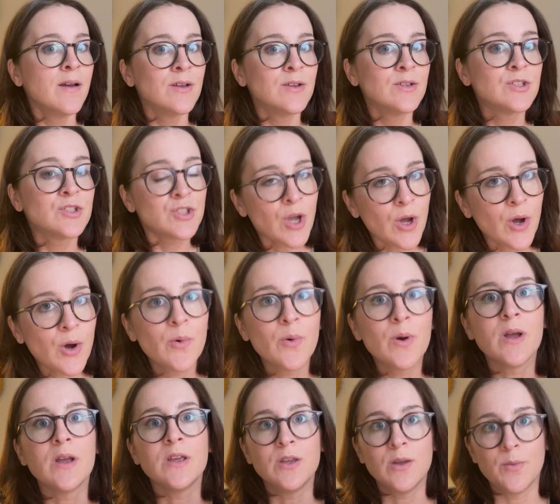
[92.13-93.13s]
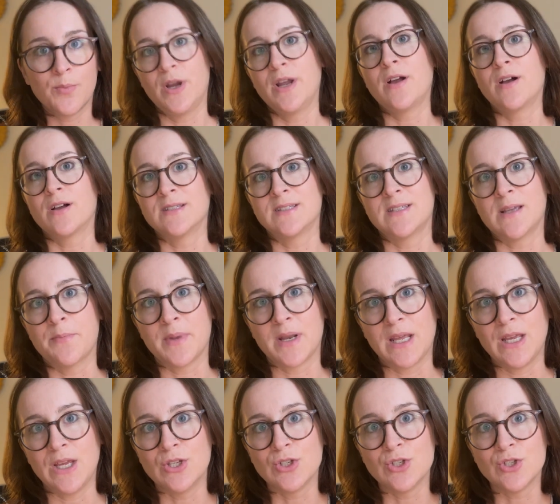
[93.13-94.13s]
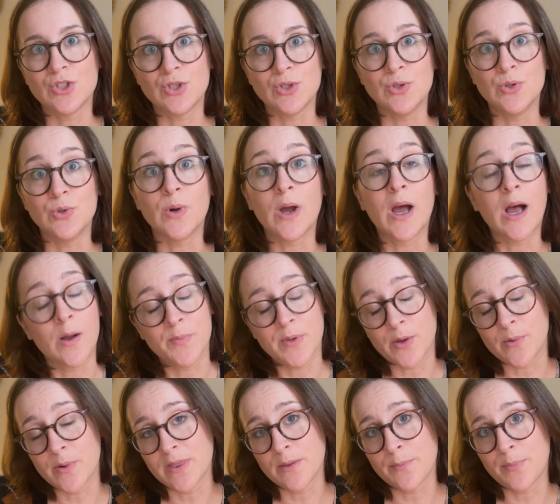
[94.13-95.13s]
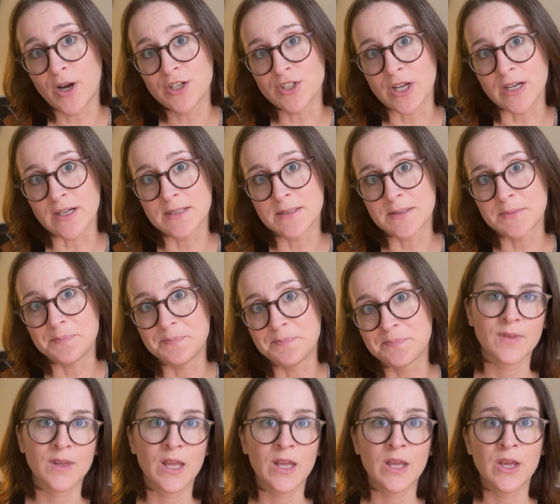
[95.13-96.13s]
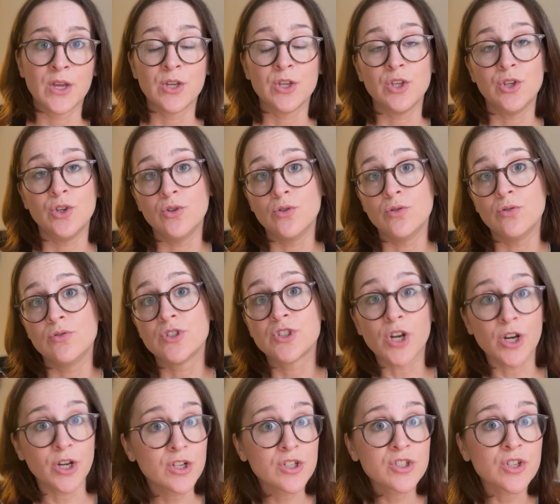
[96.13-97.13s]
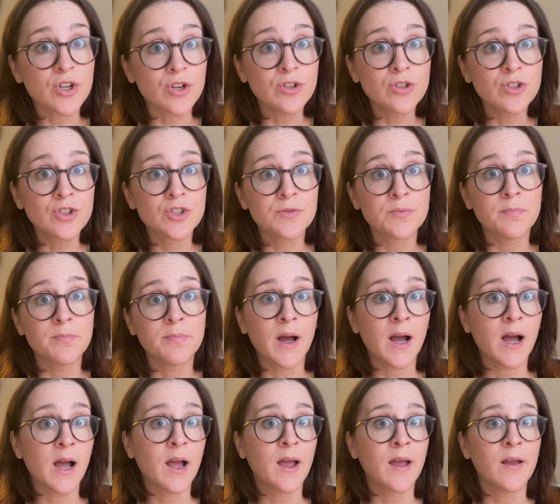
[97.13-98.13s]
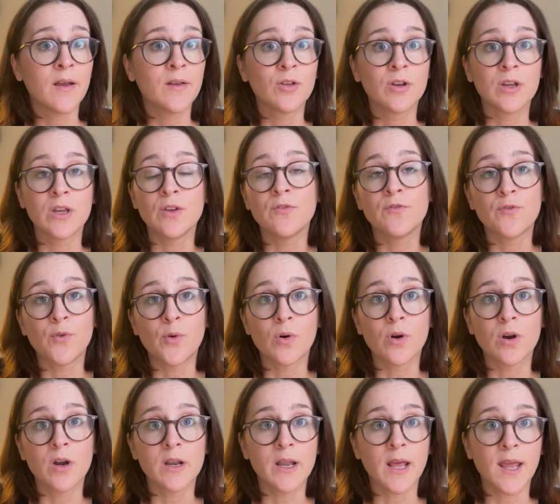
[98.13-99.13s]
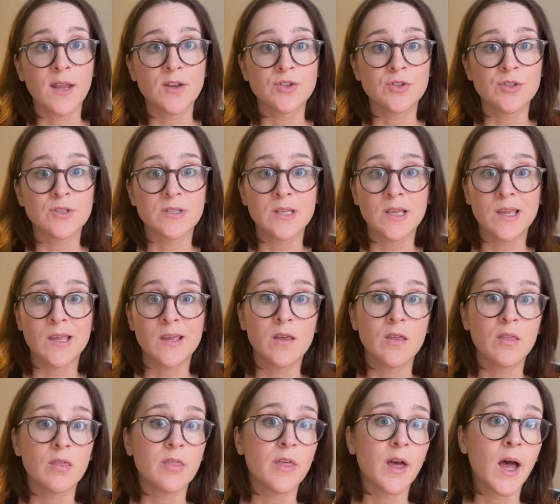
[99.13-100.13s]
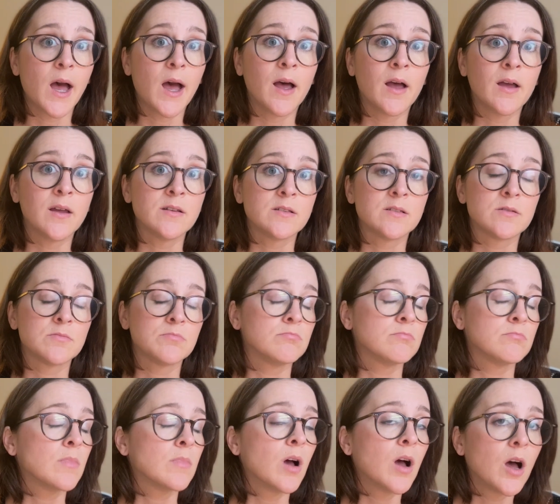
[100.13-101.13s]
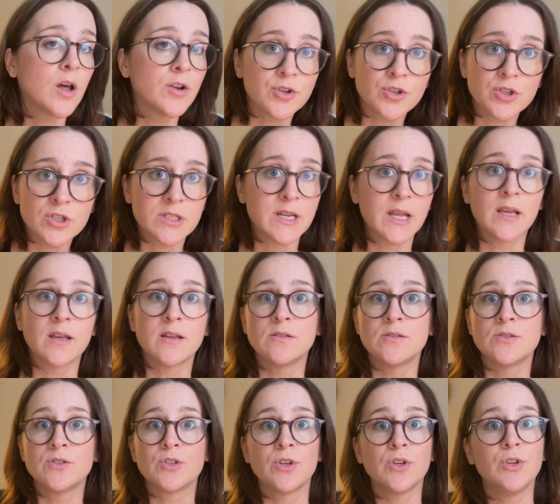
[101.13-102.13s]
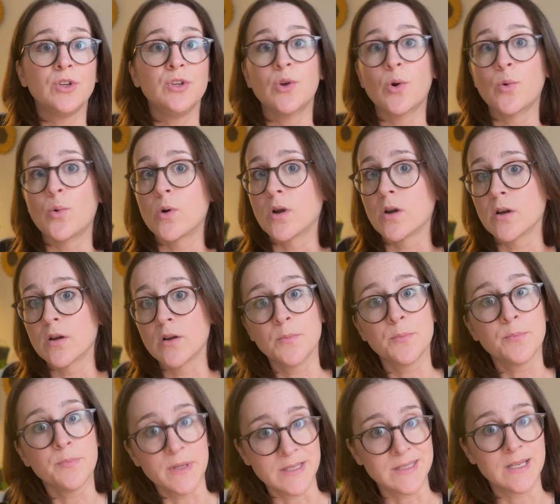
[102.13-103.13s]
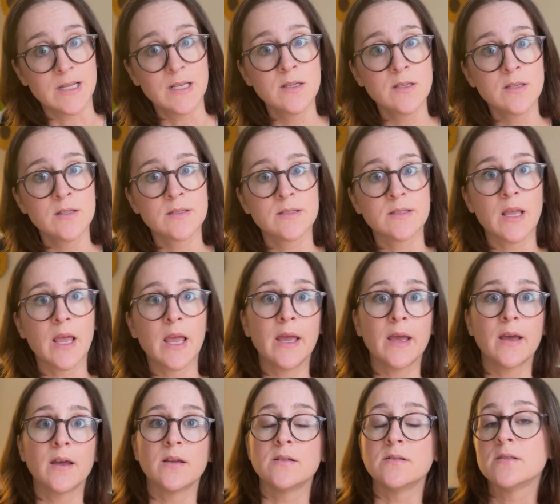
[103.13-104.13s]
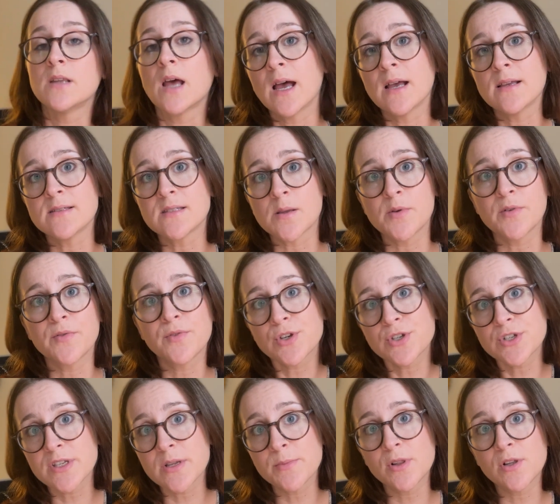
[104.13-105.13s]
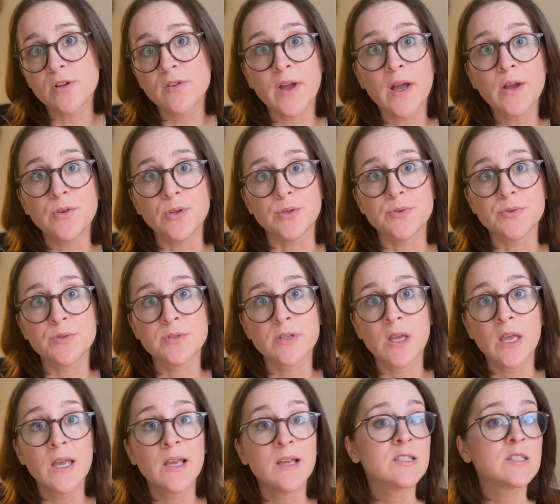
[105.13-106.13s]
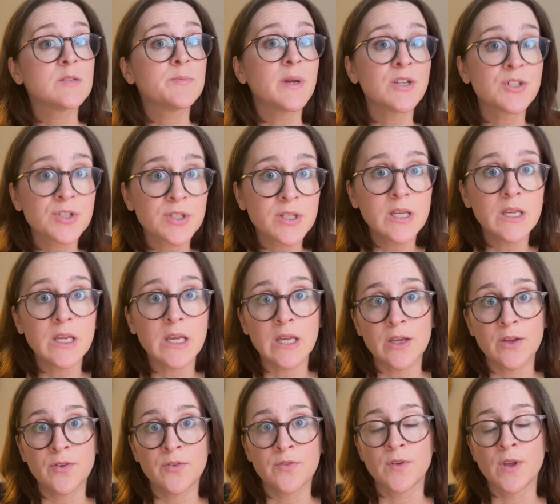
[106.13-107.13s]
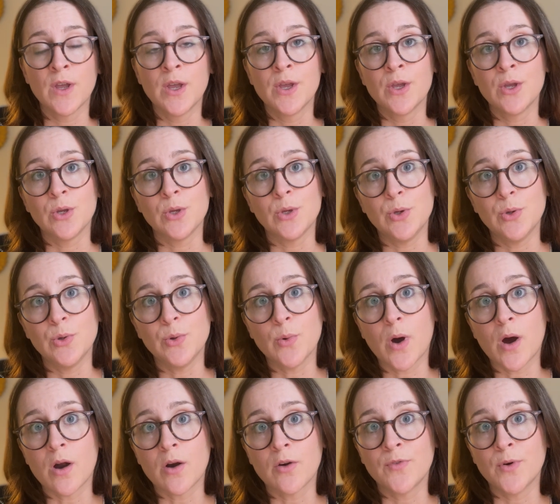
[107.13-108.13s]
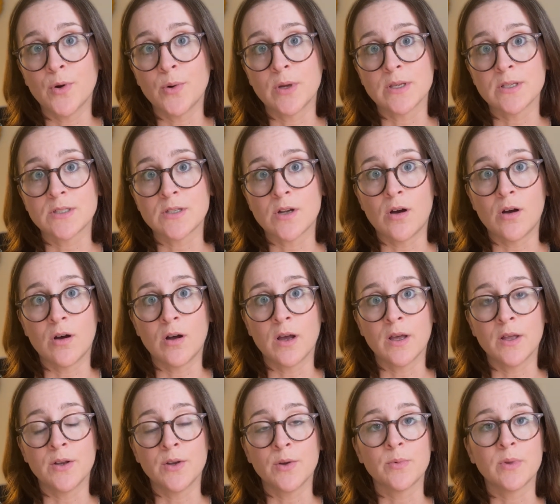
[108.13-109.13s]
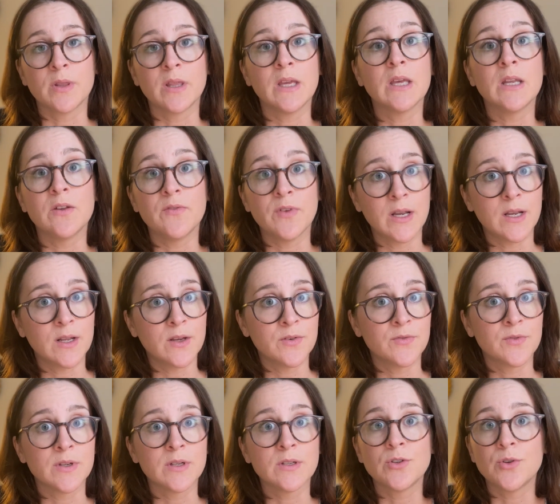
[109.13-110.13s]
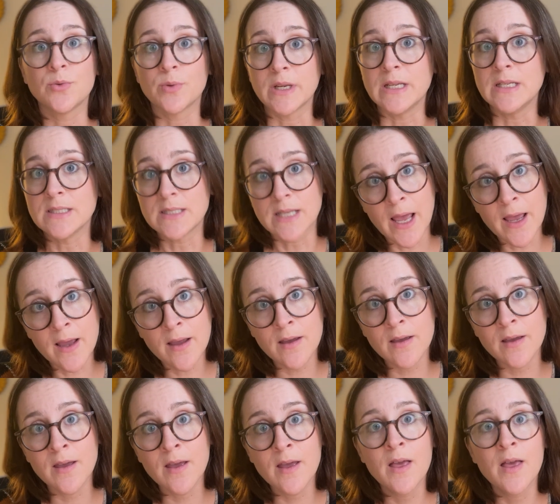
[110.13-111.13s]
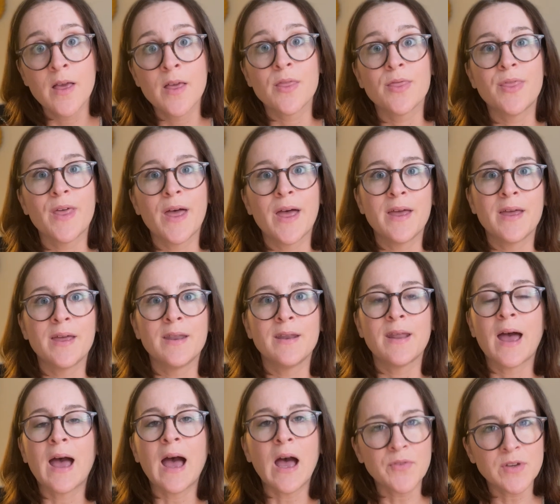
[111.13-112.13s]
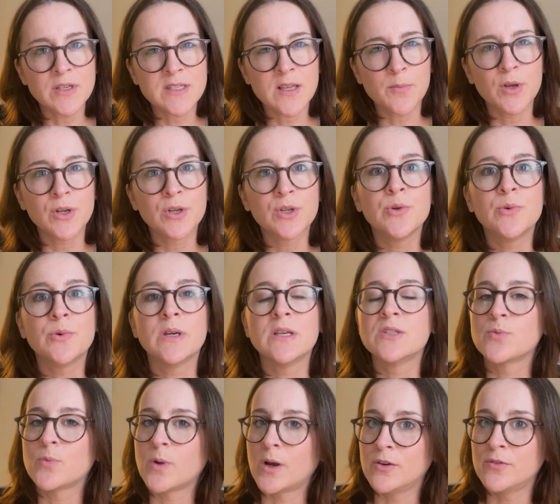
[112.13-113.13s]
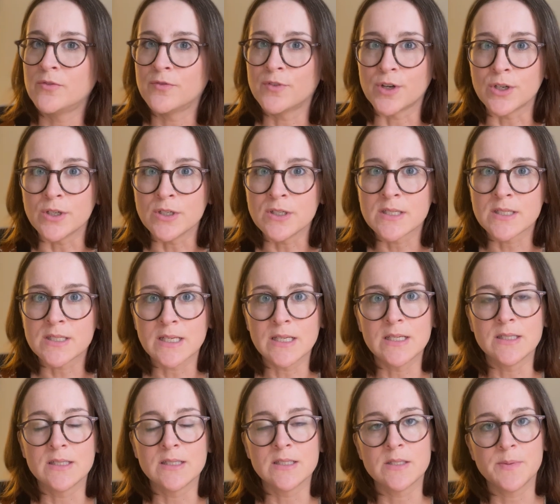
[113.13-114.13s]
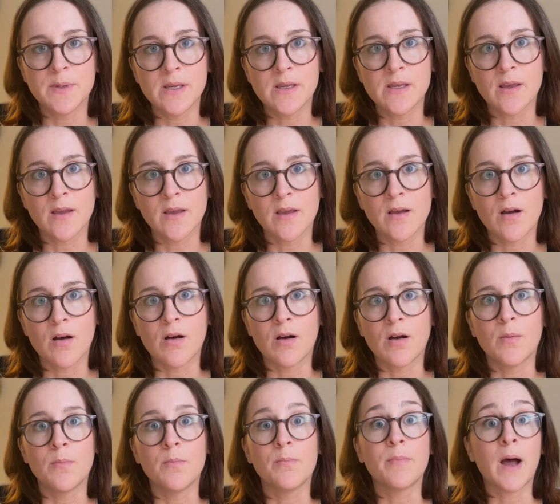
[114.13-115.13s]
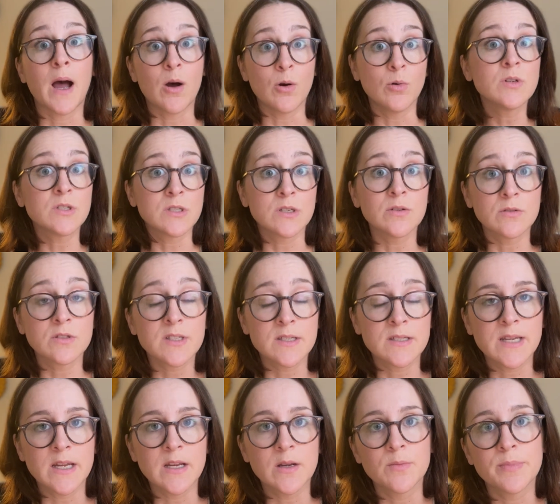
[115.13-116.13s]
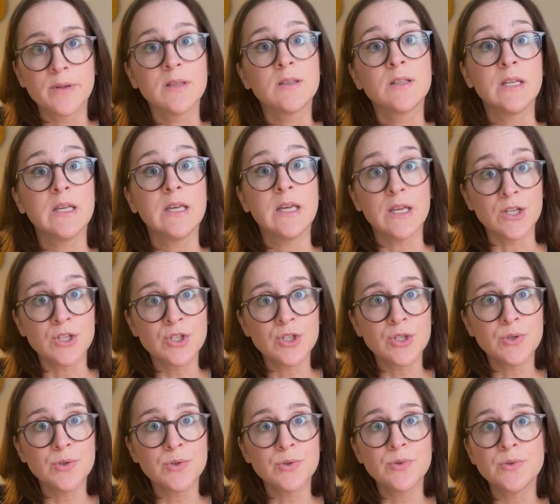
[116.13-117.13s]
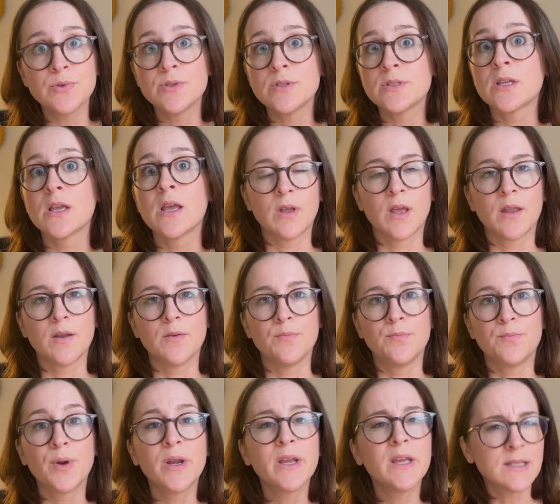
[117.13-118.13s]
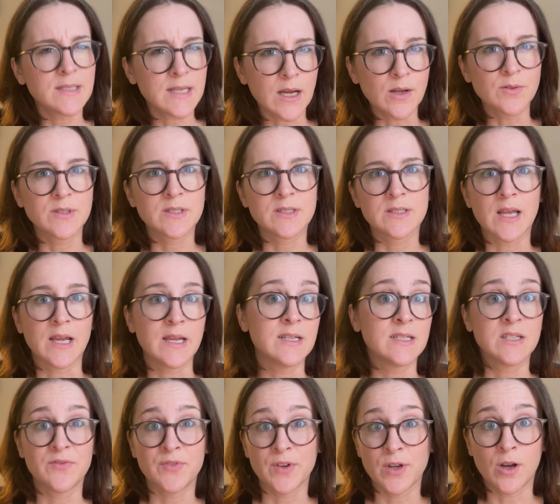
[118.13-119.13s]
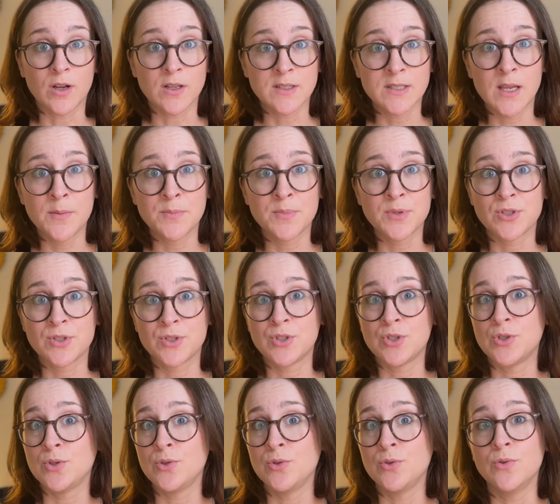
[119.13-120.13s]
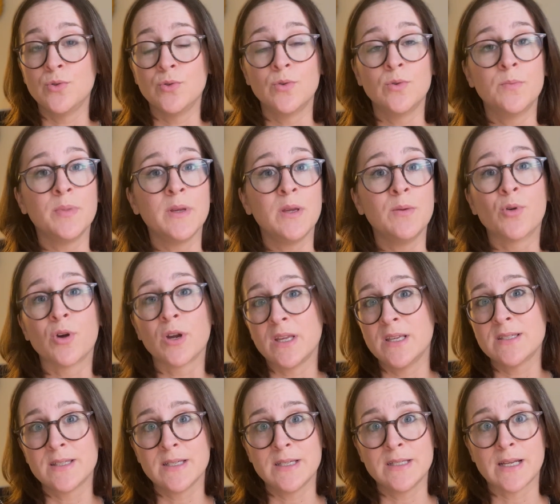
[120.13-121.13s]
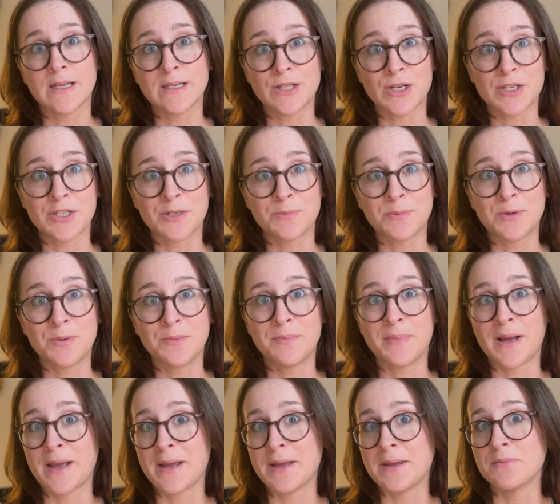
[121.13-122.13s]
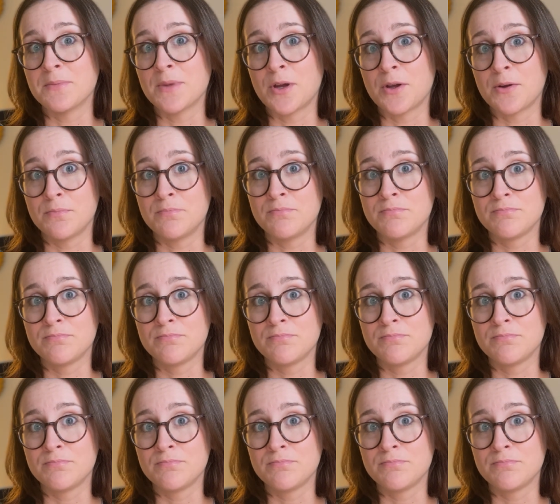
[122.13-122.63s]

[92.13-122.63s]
So you bring on somebody to help you with the project. You start your search by looking for an agency that understands your business and has some of your similar values, especially if you are focused on really innovative green tech. Then having someone who is well versed in speaking about sustainability issues and breaking down scientific concepts to be more easily digestible by a